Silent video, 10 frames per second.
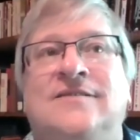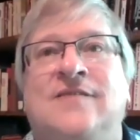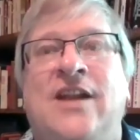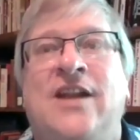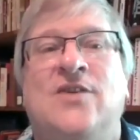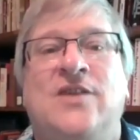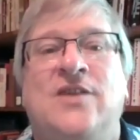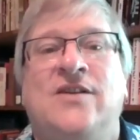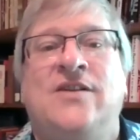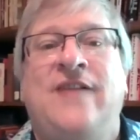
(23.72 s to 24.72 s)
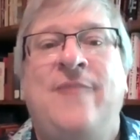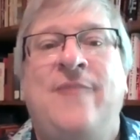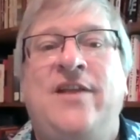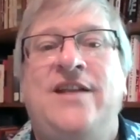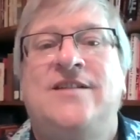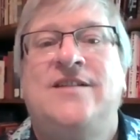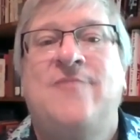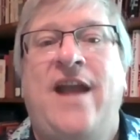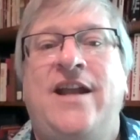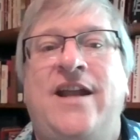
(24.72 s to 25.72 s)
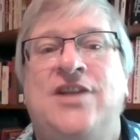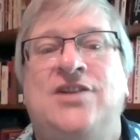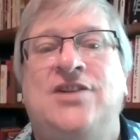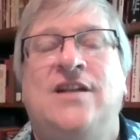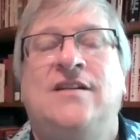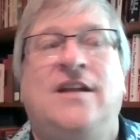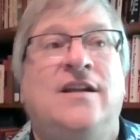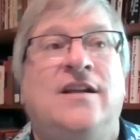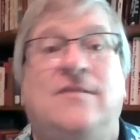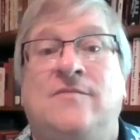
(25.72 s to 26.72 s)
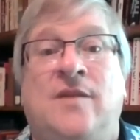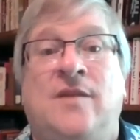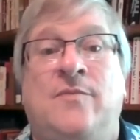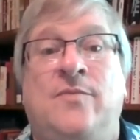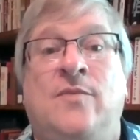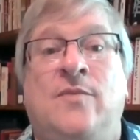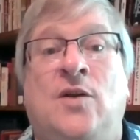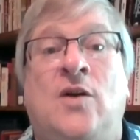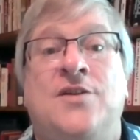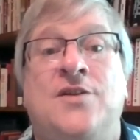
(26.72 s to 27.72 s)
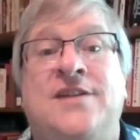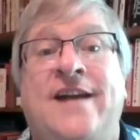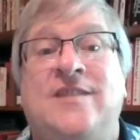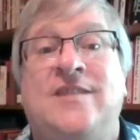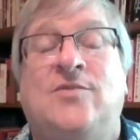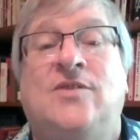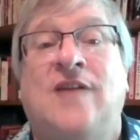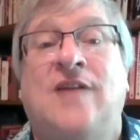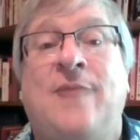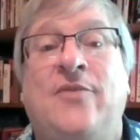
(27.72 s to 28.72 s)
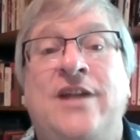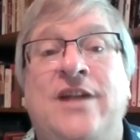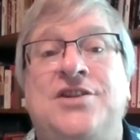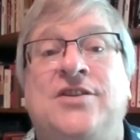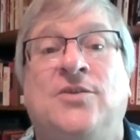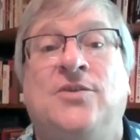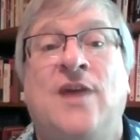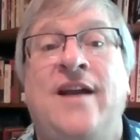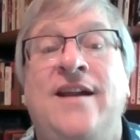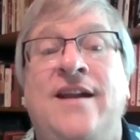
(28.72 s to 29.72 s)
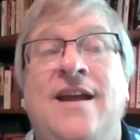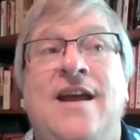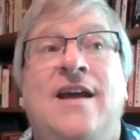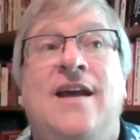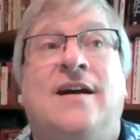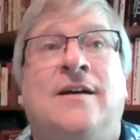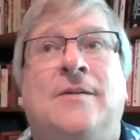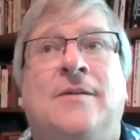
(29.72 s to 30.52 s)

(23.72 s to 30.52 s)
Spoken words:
your deputies to manage and a large, sizable operation to run. Um,